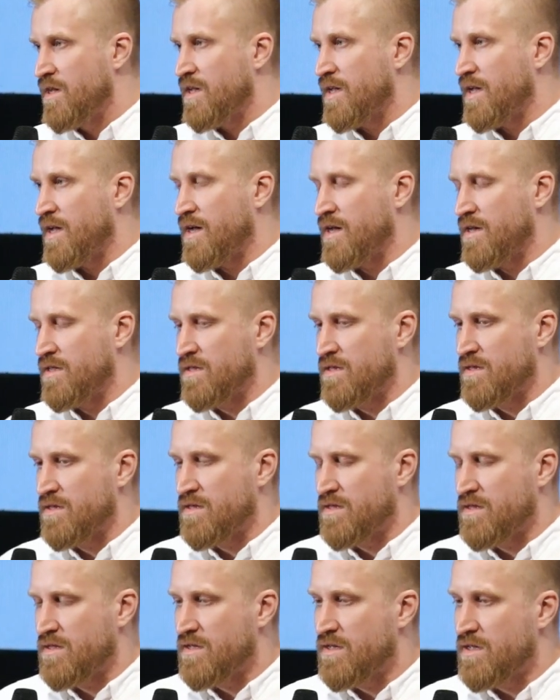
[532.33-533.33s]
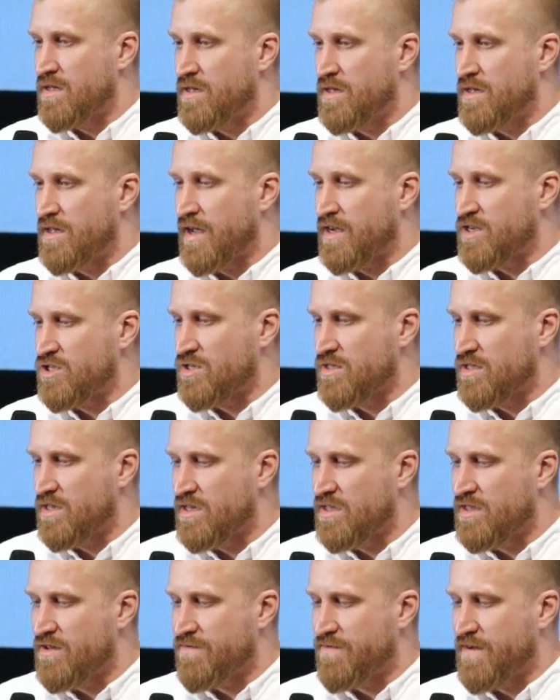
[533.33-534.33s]
And actually,
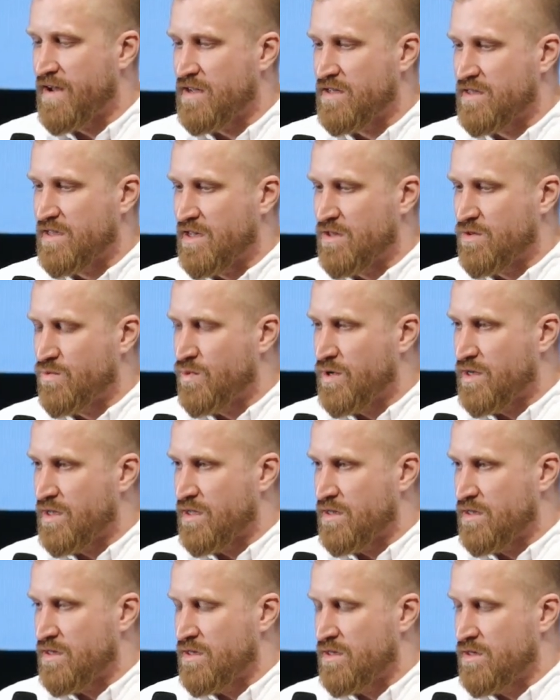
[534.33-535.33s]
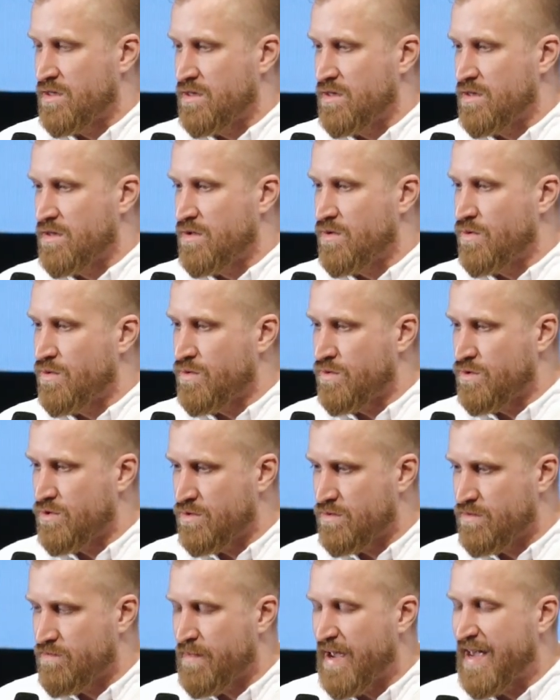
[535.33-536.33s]
the fact that we can
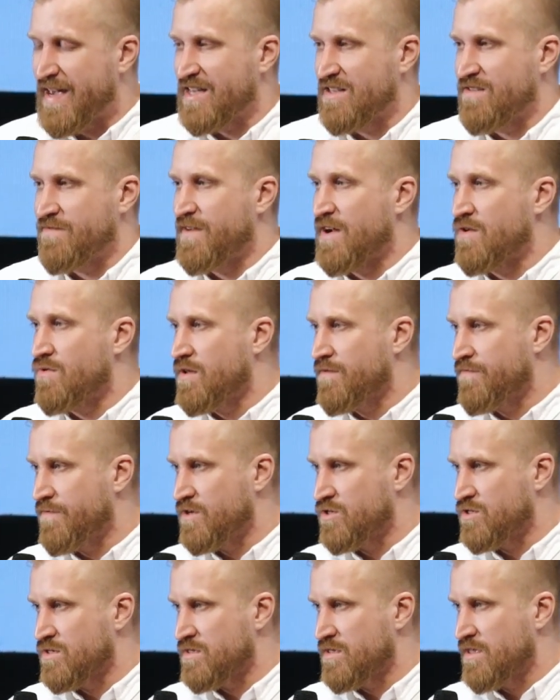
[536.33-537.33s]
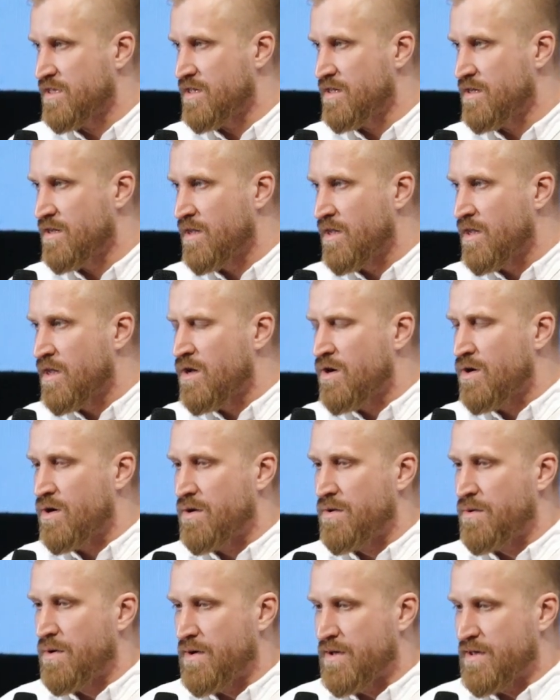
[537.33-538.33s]
make it very efficiently,
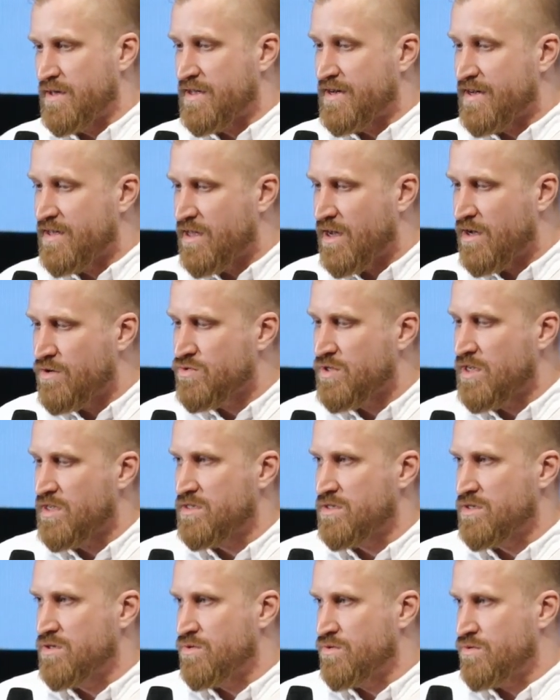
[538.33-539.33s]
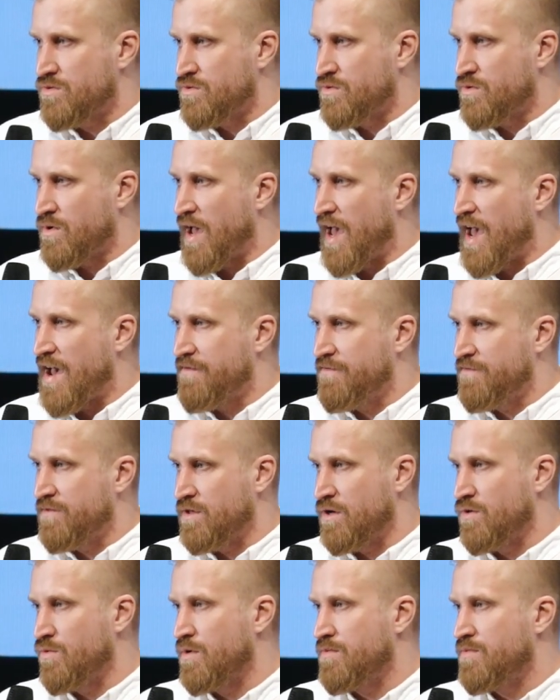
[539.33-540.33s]
it allows us to have
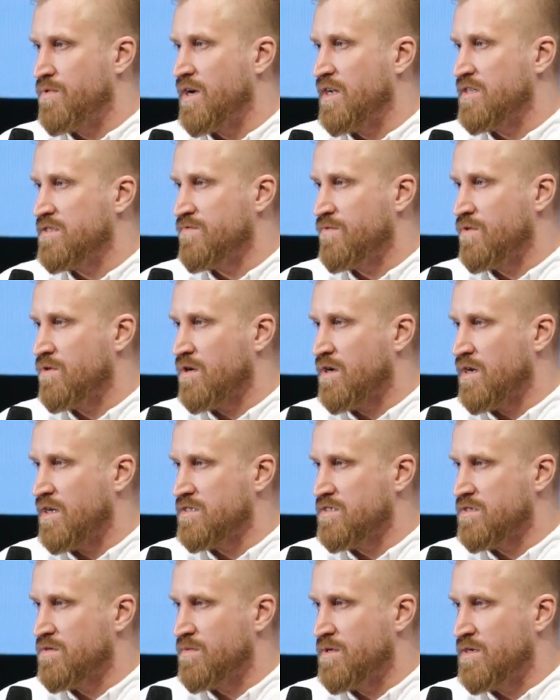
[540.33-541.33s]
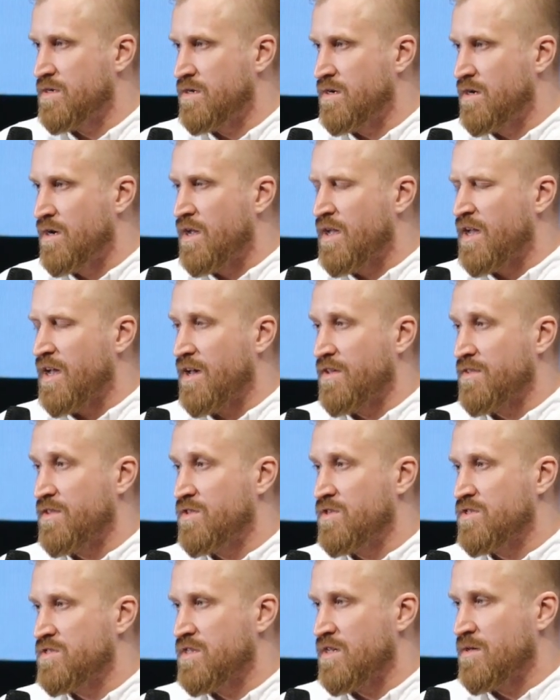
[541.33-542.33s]
lower price for a customer, and at
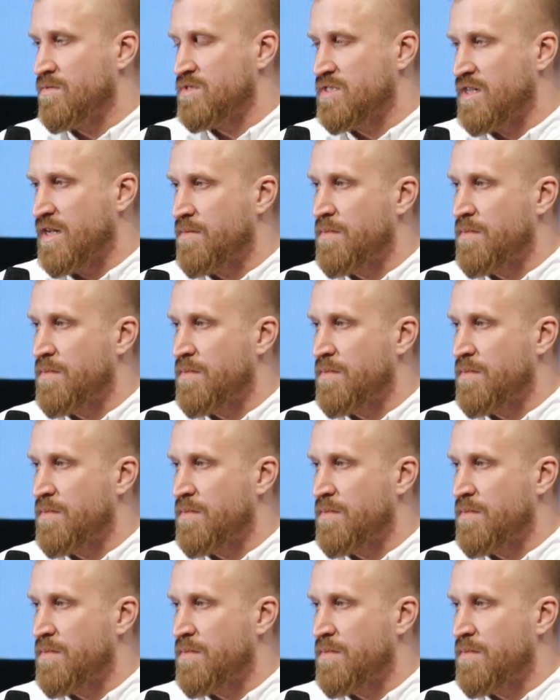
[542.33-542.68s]
the same time